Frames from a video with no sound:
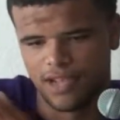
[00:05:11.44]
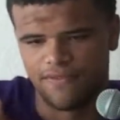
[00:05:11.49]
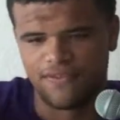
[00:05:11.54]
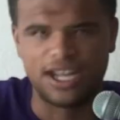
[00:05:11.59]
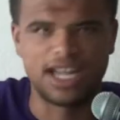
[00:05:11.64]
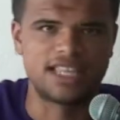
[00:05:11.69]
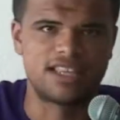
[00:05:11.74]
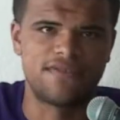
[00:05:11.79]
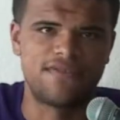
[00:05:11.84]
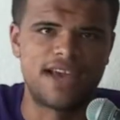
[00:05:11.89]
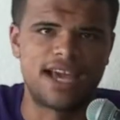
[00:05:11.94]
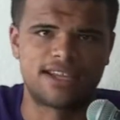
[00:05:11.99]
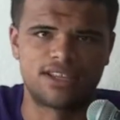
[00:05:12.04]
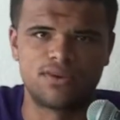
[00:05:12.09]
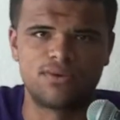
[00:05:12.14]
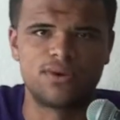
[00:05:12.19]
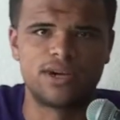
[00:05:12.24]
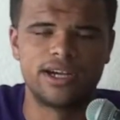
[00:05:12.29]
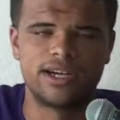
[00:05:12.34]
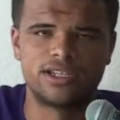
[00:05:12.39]
Forget the fact
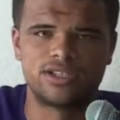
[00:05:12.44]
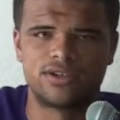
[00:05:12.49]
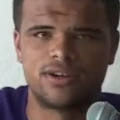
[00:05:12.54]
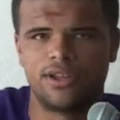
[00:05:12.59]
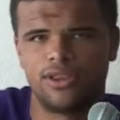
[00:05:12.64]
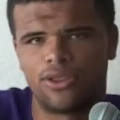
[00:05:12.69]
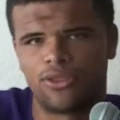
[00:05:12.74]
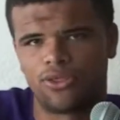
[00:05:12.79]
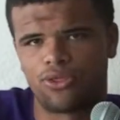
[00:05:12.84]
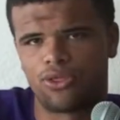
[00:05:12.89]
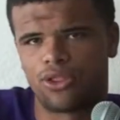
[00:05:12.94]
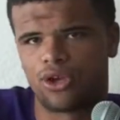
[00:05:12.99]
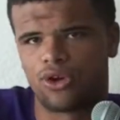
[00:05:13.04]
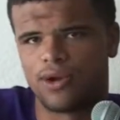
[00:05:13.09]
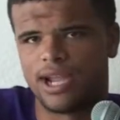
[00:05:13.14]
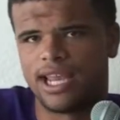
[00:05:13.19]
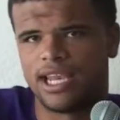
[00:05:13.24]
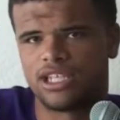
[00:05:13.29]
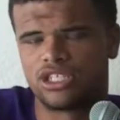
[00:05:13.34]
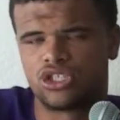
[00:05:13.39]
the Warriors are on the
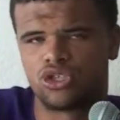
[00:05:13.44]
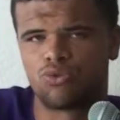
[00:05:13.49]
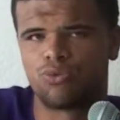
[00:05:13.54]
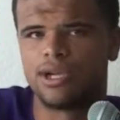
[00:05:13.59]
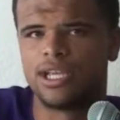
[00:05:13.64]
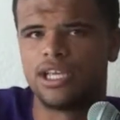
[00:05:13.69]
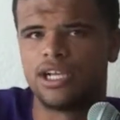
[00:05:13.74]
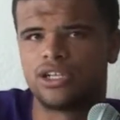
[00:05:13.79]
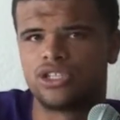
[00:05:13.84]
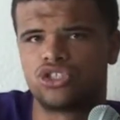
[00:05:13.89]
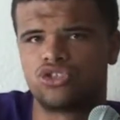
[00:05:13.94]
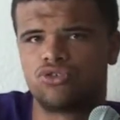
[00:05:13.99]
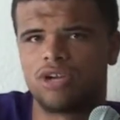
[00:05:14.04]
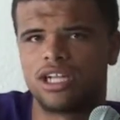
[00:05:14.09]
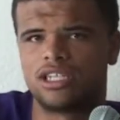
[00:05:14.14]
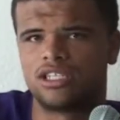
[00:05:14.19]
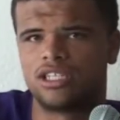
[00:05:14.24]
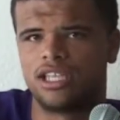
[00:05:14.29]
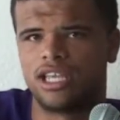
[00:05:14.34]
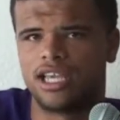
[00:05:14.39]
greatest 3-year
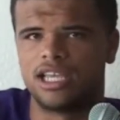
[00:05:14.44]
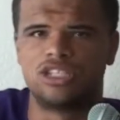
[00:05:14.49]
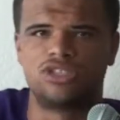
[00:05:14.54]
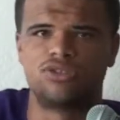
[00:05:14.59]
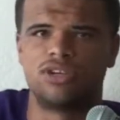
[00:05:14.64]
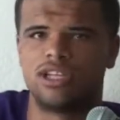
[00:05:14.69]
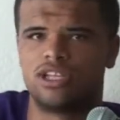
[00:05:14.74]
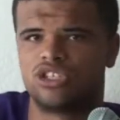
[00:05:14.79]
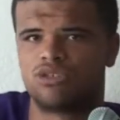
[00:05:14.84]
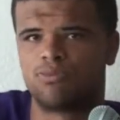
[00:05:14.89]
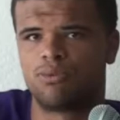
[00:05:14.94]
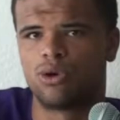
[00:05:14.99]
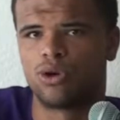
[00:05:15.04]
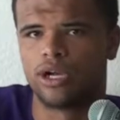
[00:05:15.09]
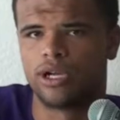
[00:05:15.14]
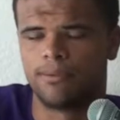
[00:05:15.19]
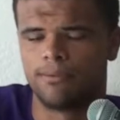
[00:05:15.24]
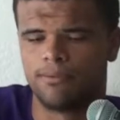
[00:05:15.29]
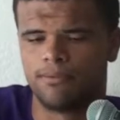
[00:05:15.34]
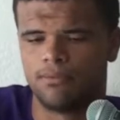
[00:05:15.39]
stretch in the history of the
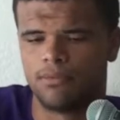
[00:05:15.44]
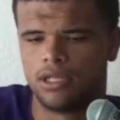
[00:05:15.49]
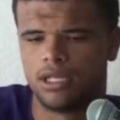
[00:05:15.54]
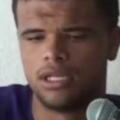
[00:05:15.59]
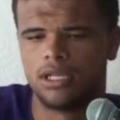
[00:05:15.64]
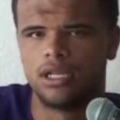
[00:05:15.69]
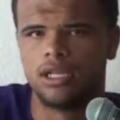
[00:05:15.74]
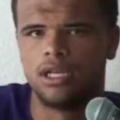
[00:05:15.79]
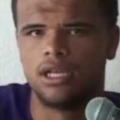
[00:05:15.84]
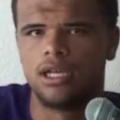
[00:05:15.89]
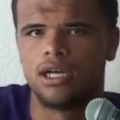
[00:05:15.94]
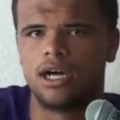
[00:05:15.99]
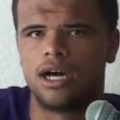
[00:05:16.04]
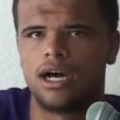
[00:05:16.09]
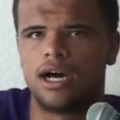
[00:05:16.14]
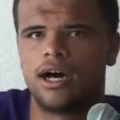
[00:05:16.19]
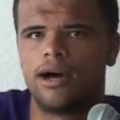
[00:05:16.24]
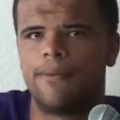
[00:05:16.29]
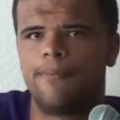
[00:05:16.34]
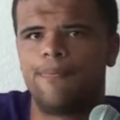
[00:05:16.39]
sport.
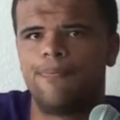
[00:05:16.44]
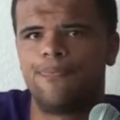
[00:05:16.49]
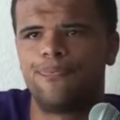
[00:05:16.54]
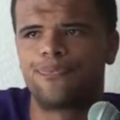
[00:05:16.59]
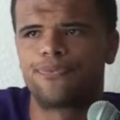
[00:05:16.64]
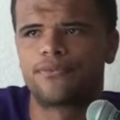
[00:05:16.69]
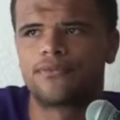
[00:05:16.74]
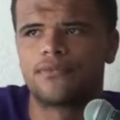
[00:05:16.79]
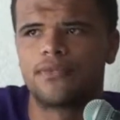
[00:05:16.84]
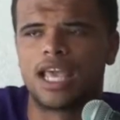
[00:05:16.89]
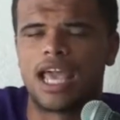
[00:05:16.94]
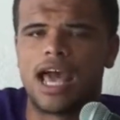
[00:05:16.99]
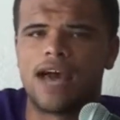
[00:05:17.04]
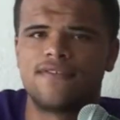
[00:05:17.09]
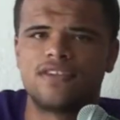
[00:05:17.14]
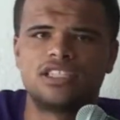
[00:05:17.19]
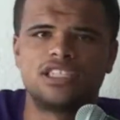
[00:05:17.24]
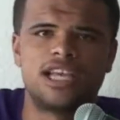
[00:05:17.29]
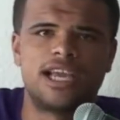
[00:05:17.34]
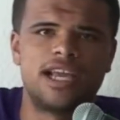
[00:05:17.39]
Have
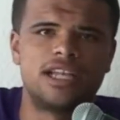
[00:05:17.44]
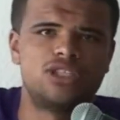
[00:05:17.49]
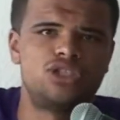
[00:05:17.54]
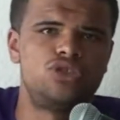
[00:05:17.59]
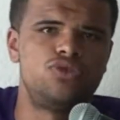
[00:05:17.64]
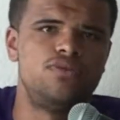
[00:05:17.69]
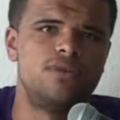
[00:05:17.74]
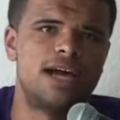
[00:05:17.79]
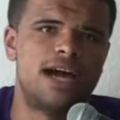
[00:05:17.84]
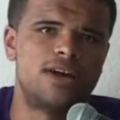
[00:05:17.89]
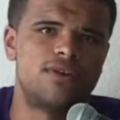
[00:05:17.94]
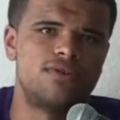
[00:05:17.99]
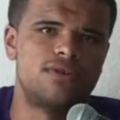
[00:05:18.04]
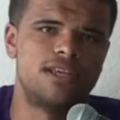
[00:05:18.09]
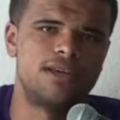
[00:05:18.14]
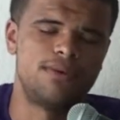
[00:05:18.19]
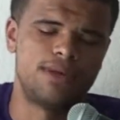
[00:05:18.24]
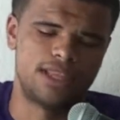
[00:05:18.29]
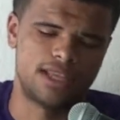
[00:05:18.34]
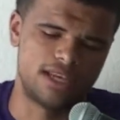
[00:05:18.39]
a chance to not
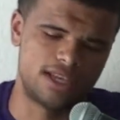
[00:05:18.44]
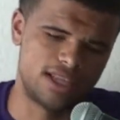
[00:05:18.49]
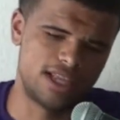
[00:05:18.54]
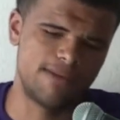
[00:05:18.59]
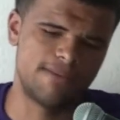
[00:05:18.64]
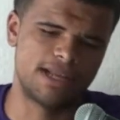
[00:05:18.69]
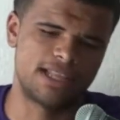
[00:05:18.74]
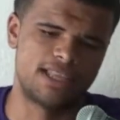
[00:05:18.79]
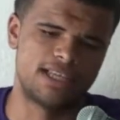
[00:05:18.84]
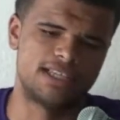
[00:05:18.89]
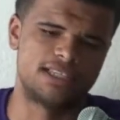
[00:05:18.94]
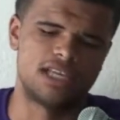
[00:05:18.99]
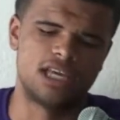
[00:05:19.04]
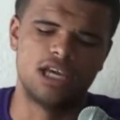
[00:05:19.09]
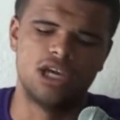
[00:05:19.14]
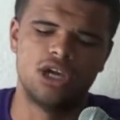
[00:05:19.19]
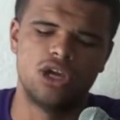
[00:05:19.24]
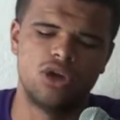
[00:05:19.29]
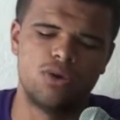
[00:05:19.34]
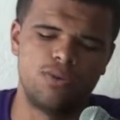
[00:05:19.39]
only think about this,
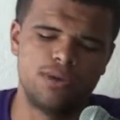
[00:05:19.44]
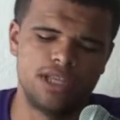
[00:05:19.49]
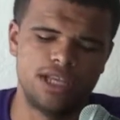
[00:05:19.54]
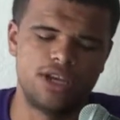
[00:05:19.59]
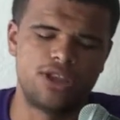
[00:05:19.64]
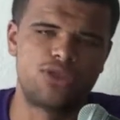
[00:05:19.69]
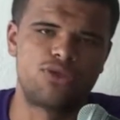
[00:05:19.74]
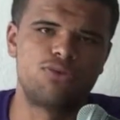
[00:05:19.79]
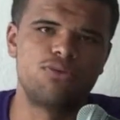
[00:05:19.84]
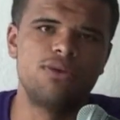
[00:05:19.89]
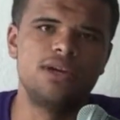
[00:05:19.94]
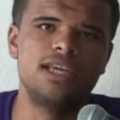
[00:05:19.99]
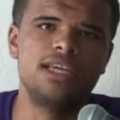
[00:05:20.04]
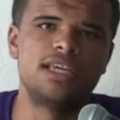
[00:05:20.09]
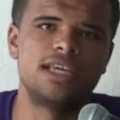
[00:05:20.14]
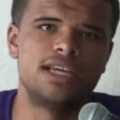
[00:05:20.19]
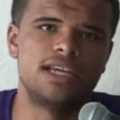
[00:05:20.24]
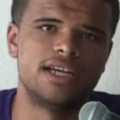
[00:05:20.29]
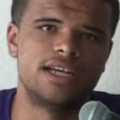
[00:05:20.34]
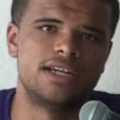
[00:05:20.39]
within 3
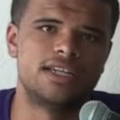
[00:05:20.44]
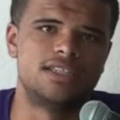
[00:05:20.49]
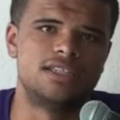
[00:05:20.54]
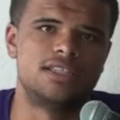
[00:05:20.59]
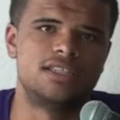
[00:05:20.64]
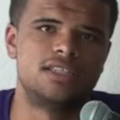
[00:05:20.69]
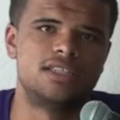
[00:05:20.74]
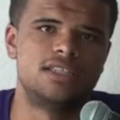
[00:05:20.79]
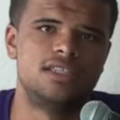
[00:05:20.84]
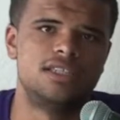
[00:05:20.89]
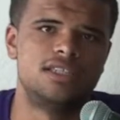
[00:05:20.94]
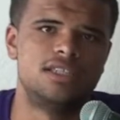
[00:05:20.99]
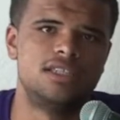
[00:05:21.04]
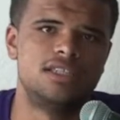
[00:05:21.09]
years,